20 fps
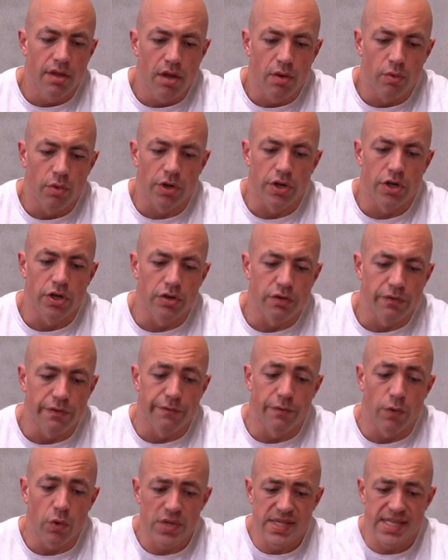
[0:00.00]
we're gonna do
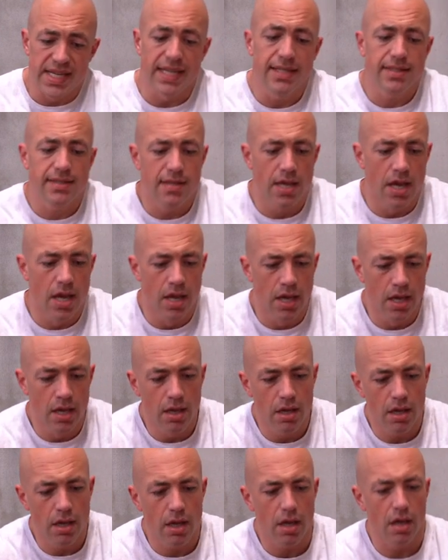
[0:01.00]
four sets
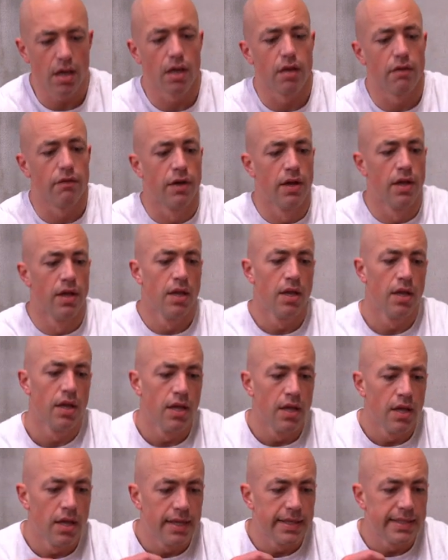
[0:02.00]
of
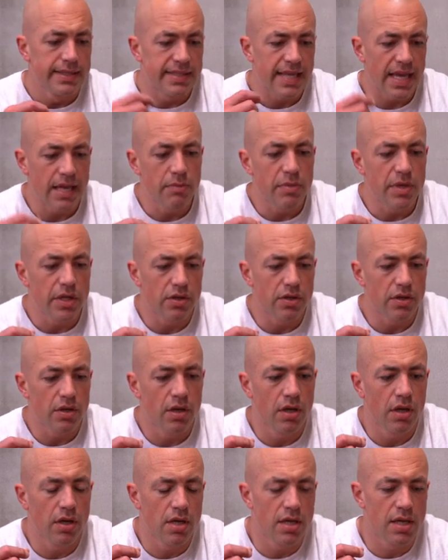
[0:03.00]
10 meter
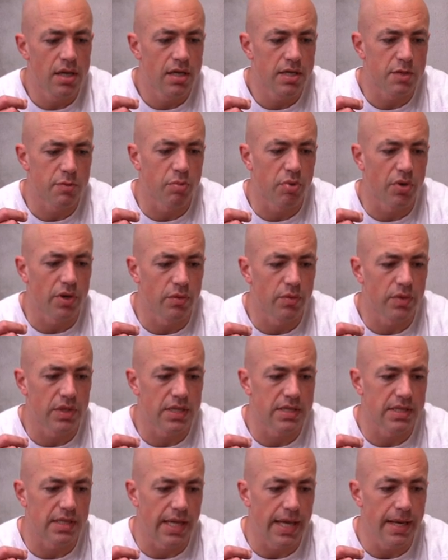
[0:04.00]
sprint with
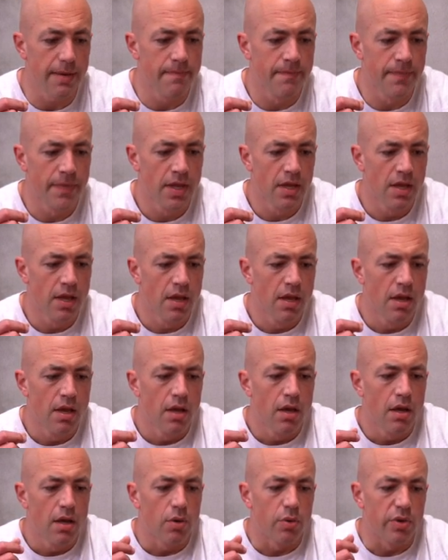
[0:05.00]
the sled
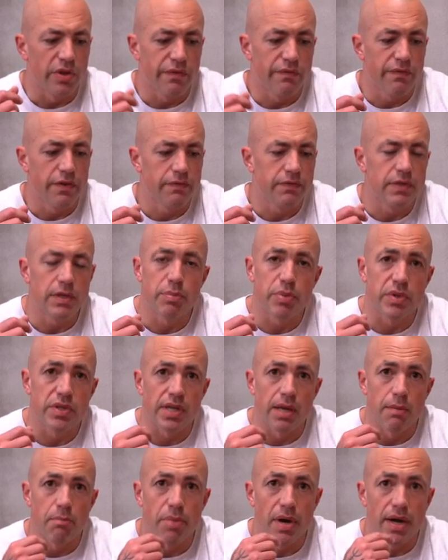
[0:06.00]
with
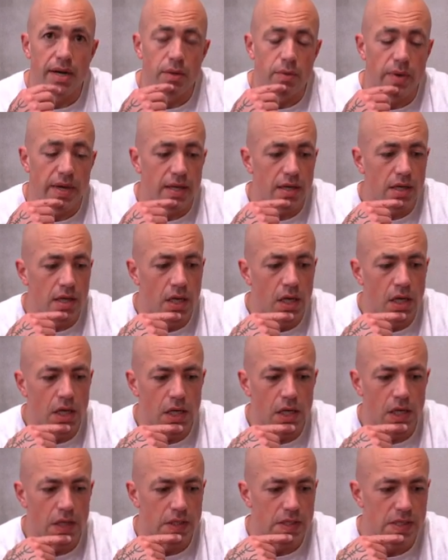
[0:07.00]
50% body weight
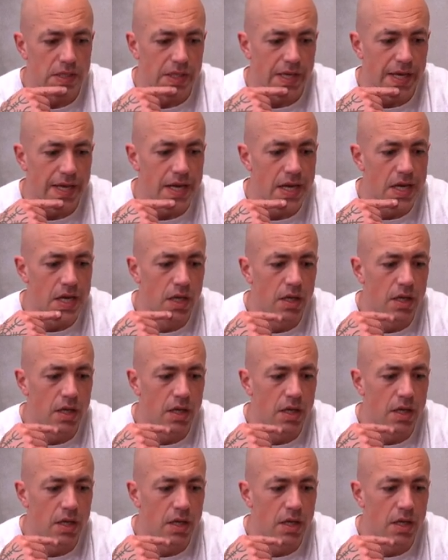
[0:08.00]
on the sled.